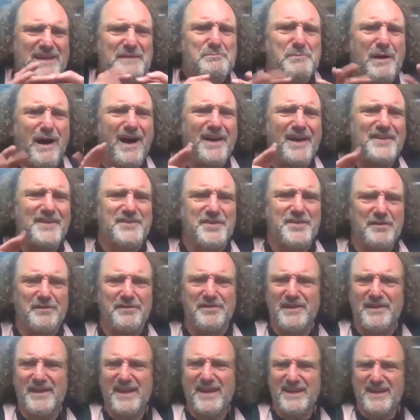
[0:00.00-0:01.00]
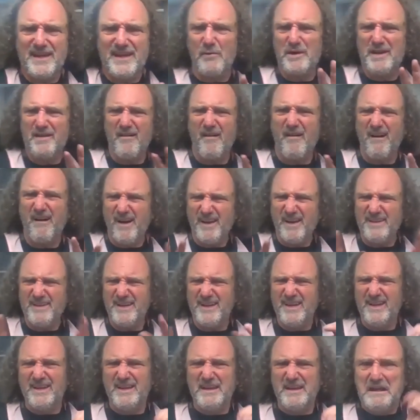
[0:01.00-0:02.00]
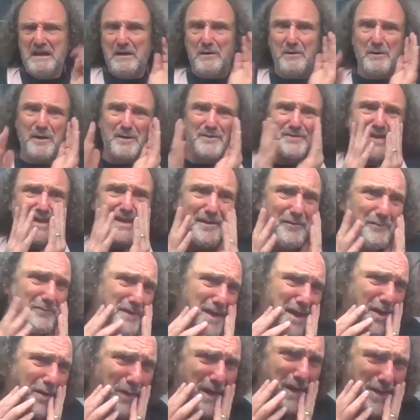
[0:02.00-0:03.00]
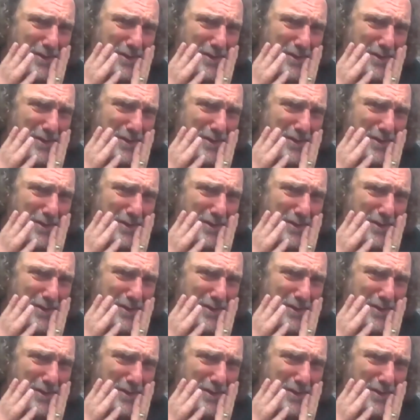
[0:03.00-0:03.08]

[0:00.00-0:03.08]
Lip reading: that imposter thing going on where it's like, oh no, I